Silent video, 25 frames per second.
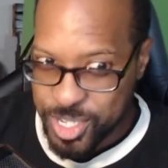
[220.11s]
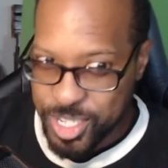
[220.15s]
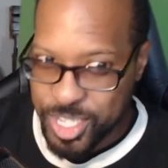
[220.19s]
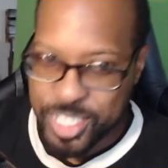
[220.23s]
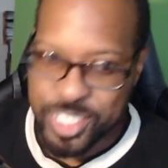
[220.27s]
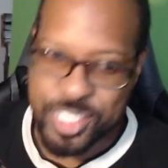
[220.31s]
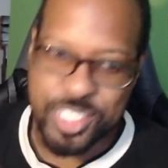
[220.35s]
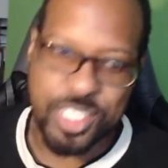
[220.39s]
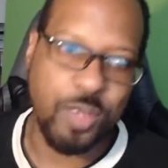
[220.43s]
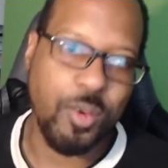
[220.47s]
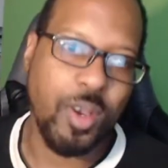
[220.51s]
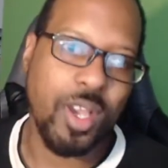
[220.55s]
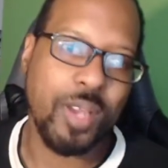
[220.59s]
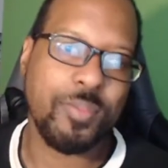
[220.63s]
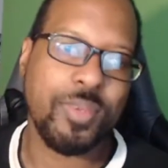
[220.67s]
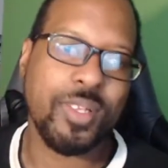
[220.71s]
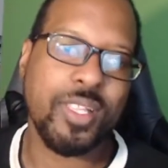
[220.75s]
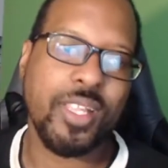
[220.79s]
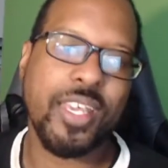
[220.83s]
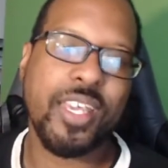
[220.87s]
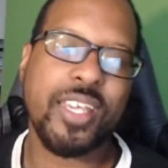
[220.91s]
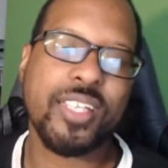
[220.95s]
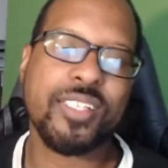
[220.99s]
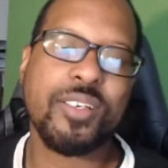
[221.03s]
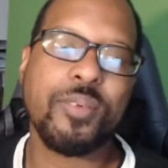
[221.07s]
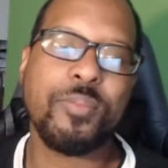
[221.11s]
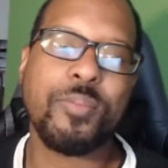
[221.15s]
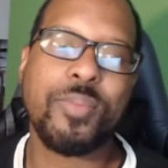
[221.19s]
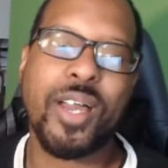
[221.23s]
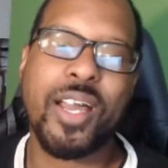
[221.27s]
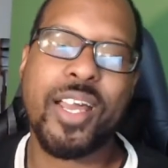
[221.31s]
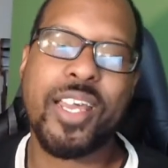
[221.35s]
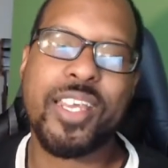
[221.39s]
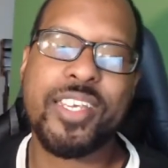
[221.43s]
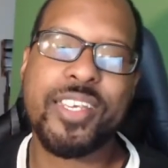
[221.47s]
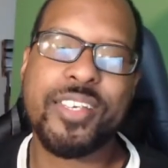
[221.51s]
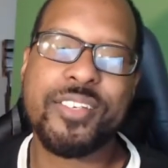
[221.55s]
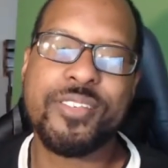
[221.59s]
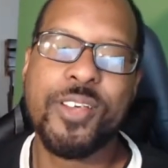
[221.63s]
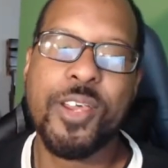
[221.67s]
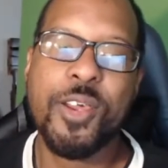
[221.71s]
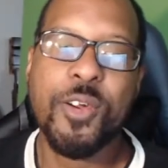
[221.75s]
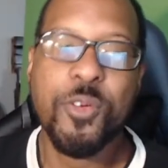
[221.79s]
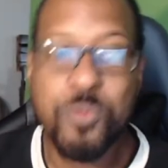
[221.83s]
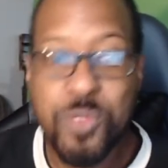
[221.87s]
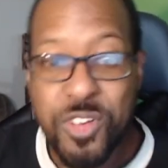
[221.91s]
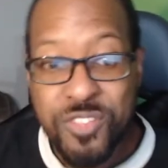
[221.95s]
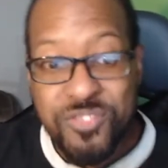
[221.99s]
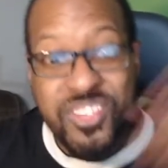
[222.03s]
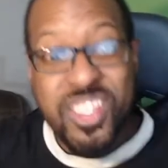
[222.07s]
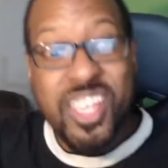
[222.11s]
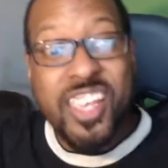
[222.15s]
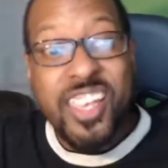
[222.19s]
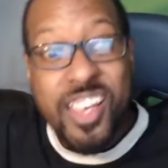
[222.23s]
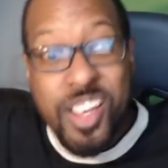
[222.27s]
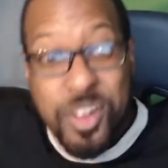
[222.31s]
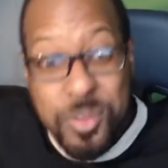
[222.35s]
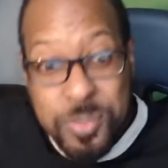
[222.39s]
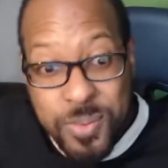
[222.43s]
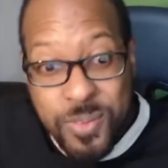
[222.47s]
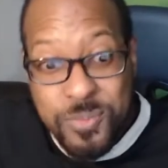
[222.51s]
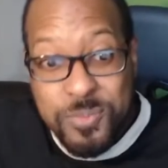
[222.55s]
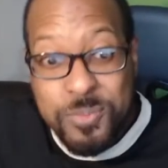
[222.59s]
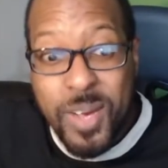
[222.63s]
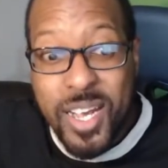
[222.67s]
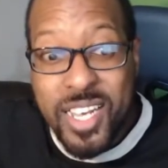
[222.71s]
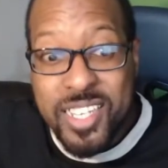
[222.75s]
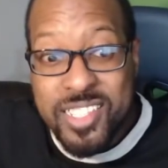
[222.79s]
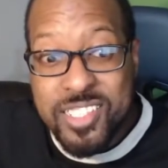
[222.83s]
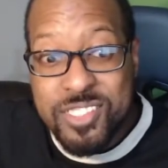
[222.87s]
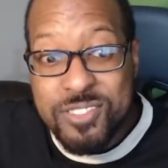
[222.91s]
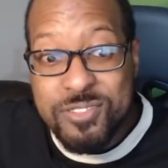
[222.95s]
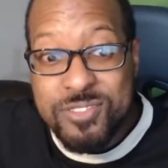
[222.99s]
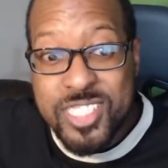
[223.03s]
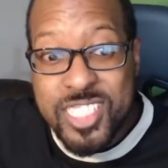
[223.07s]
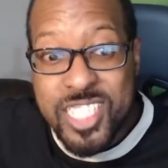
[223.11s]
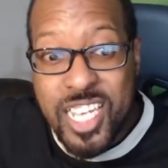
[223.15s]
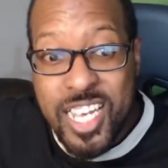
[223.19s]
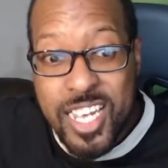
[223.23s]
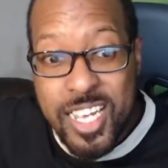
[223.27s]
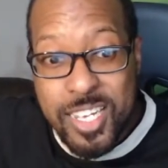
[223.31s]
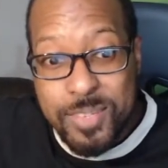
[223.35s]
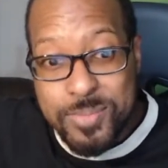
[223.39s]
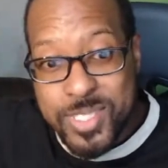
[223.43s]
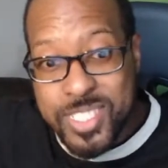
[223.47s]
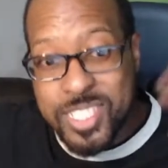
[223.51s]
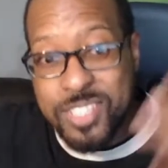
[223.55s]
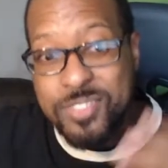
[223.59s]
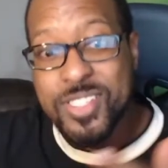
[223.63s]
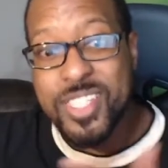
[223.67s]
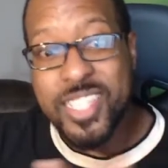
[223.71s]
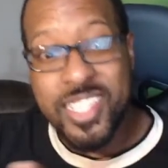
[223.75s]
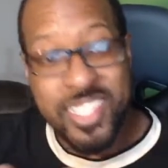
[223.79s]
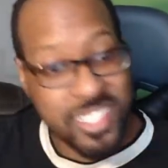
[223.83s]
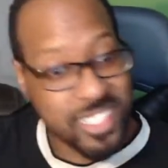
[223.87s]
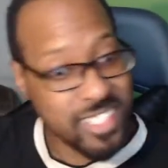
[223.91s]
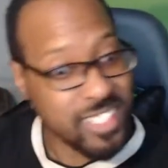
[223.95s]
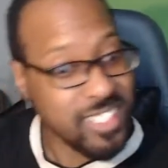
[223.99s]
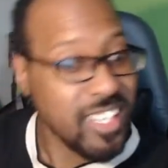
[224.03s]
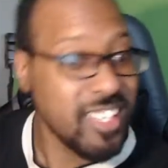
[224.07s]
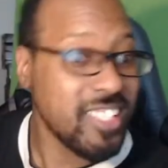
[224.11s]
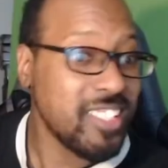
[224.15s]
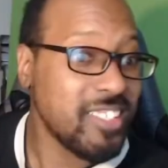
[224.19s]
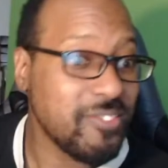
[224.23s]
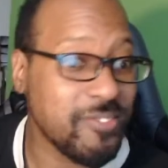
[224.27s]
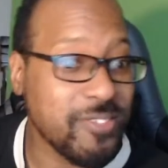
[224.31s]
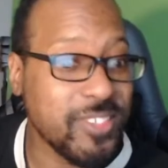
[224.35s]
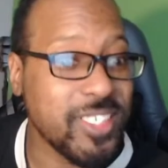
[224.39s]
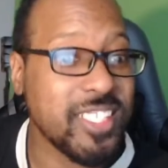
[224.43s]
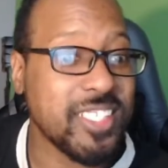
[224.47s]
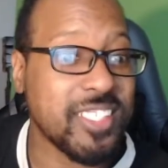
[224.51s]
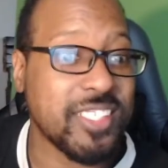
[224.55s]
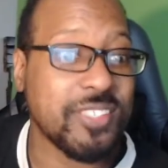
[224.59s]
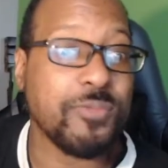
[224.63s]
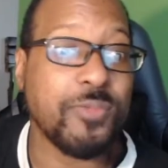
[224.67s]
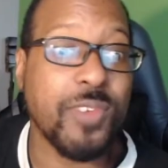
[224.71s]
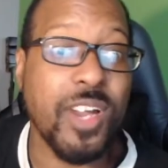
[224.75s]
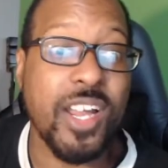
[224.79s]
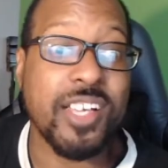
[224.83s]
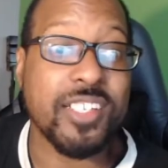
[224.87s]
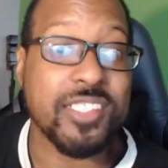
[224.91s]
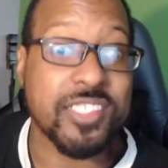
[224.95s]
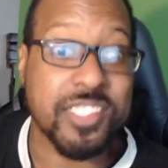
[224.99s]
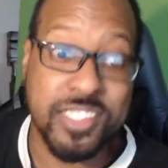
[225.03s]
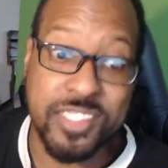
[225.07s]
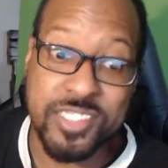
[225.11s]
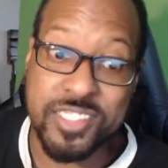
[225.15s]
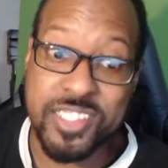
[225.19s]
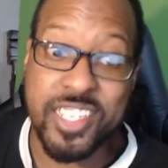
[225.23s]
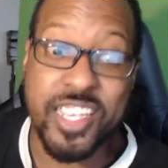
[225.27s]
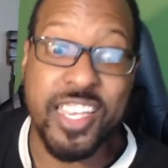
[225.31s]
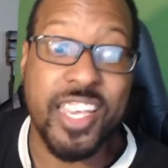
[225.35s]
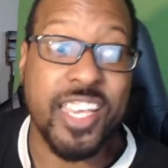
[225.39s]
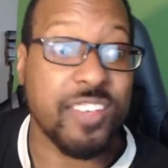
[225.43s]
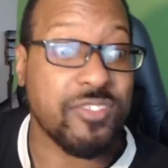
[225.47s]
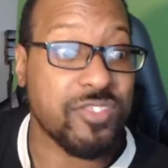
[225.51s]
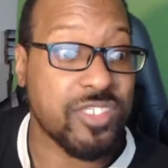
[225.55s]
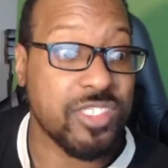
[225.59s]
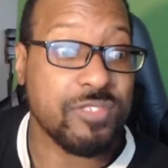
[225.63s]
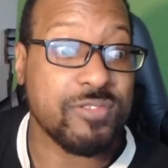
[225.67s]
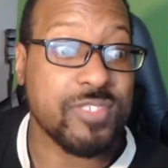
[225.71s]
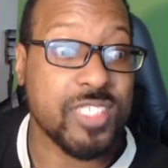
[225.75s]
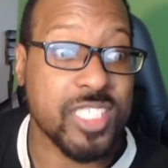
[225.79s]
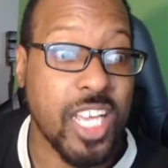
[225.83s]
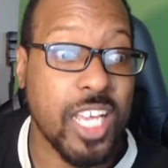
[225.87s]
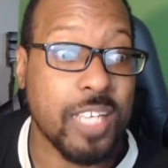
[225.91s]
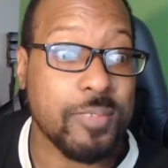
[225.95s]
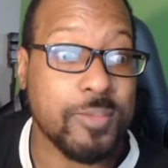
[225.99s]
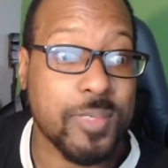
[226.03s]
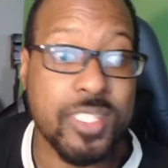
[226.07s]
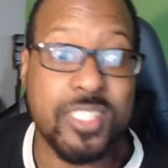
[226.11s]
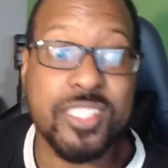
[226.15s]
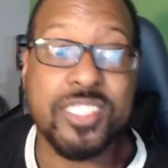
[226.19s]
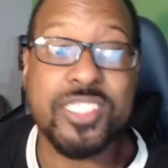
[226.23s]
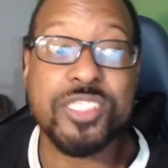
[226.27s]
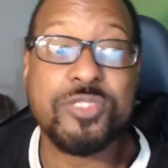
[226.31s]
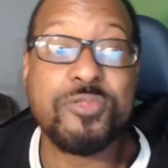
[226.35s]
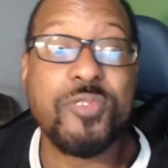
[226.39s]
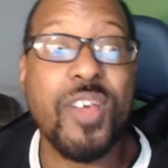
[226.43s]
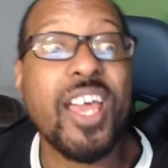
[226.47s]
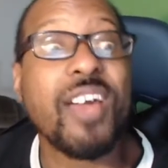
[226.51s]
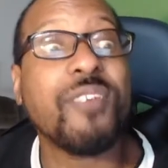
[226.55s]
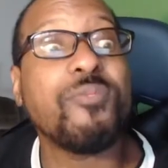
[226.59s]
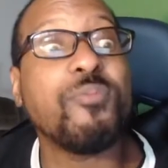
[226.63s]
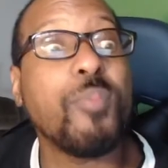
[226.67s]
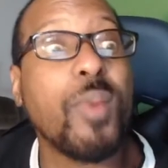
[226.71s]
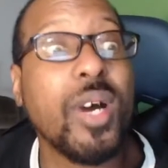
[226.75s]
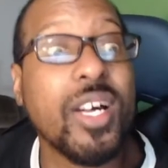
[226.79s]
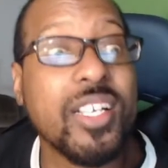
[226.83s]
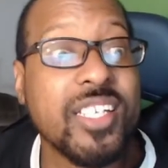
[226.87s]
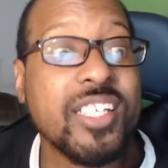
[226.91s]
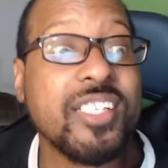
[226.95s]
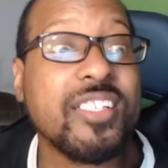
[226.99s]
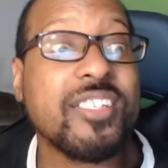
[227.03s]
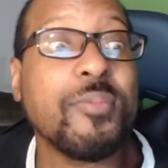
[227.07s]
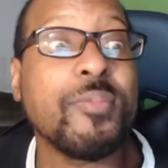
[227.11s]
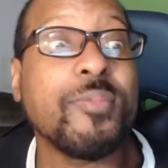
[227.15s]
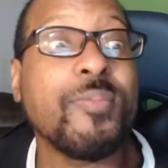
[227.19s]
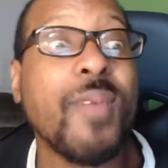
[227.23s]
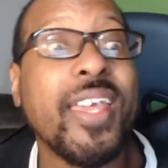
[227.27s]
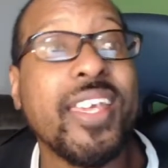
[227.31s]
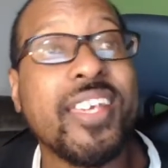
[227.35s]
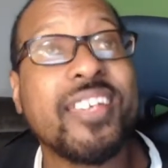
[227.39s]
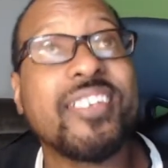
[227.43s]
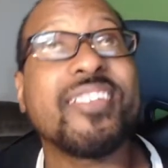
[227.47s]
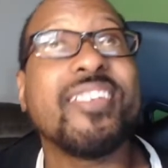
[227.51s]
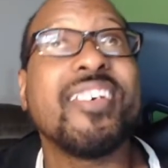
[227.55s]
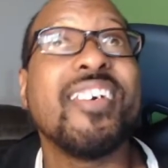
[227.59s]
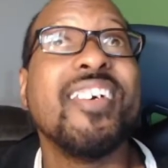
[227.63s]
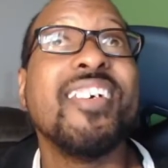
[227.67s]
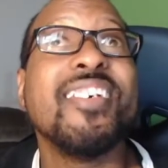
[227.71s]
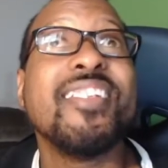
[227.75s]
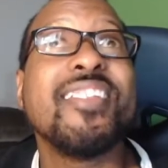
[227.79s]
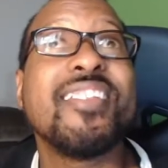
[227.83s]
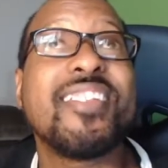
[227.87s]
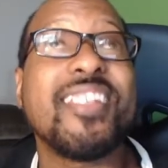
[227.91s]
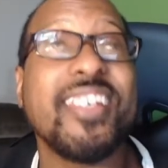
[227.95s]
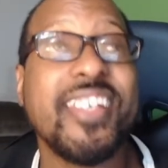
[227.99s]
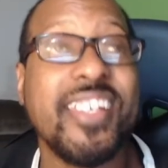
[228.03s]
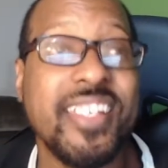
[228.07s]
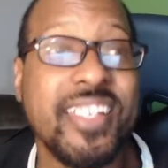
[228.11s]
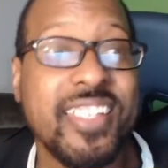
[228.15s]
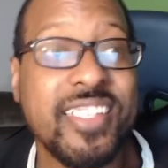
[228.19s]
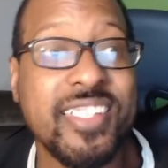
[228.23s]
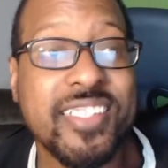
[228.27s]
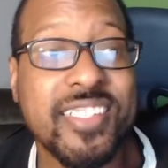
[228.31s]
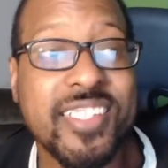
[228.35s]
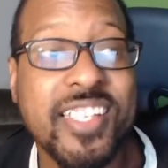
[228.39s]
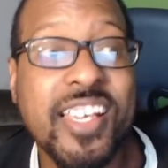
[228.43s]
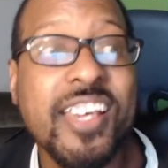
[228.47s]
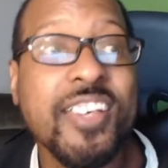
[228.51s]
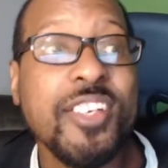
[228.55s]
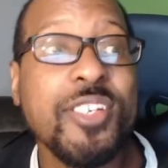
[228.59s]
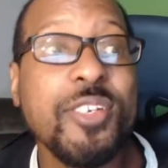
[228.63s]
And so I plan to buy it with the help of my two jobs. So that's another reason why it's good to have two jobs because you have money to make things.